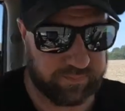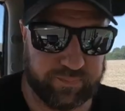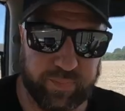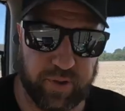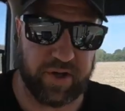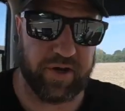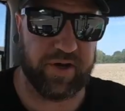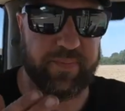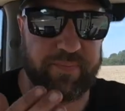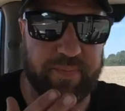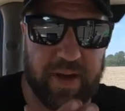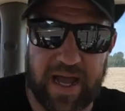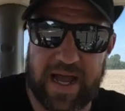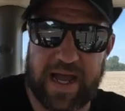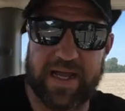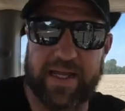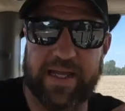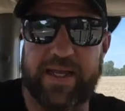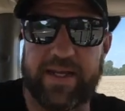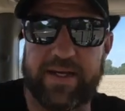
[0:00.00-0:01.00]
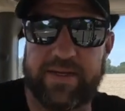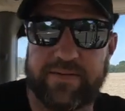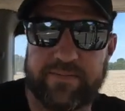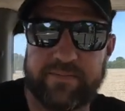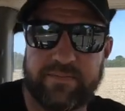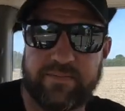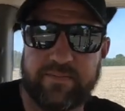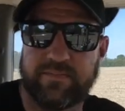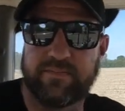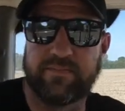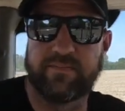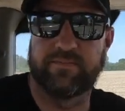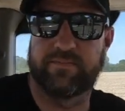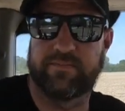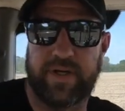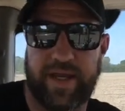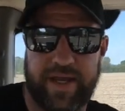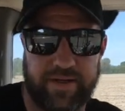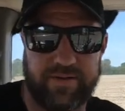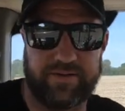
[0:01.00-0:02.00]
putting a bag in,
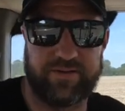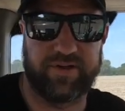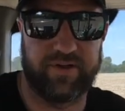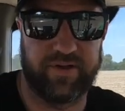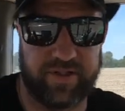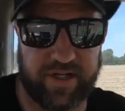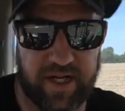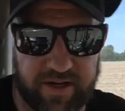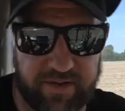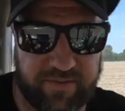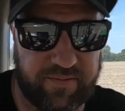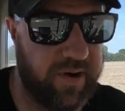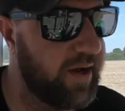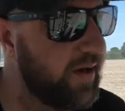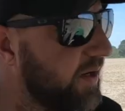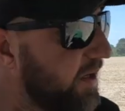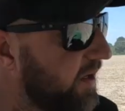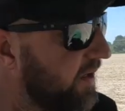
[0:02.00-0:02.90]
making sure it's done the right